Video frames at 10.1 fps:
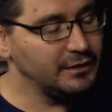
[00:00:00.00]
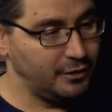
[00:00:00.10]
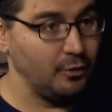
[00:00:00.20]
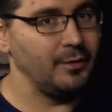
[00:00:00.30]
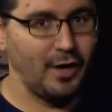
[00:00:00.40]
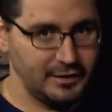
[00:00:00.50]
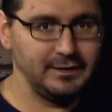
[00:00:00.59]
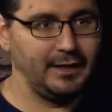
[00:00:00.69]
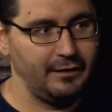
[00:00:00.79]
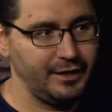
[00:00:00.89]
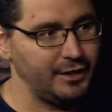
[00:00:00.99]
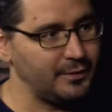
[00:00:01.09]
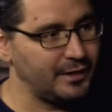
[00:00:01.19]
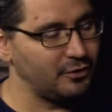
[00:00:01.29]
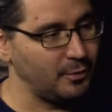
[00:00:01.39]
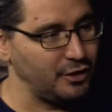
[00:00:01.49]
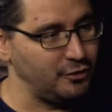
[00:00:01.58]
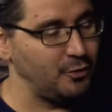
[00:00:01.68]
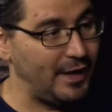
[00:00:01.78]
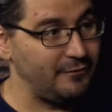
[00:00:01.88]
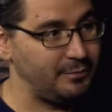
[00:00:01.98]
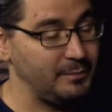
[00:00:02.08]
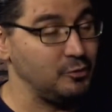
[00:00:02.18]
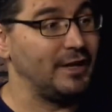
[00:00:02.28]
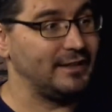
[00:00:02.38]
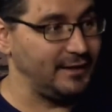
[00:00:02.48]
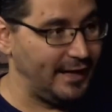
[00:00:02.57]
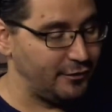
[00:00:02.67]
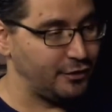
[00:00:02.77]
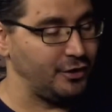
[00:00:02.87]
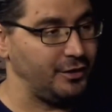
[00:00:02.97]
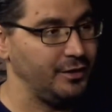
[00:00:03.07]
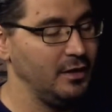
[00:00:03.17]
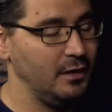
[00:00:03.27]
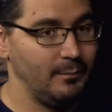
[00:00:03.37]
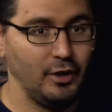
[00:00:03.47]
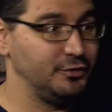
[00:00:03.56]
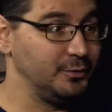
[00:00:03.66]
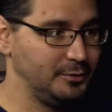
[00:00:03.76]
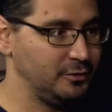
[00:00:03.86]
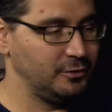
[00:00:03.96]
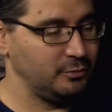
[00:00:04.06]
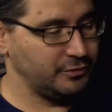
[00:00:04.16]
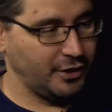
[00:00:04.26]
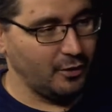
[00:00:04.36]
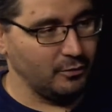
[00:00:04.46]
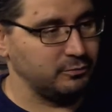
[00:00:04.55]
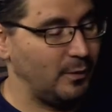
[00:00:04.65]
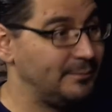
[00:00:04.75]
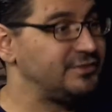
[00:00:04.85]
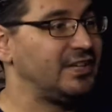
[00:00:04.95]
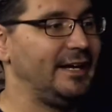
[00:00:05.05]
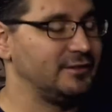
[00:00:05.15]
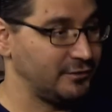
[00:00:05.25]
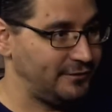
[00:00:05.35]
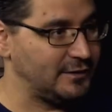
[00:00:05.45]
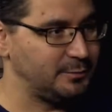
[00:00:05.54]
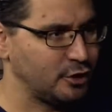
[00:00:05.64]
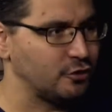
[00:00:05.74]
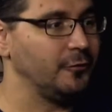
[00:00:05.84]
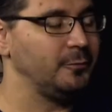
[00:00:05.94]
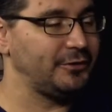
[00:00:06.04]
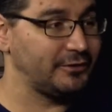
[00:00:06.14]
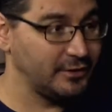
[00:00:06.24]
The Boston area, whatever, where you do have people who get together, multiple, websites or Facebook groups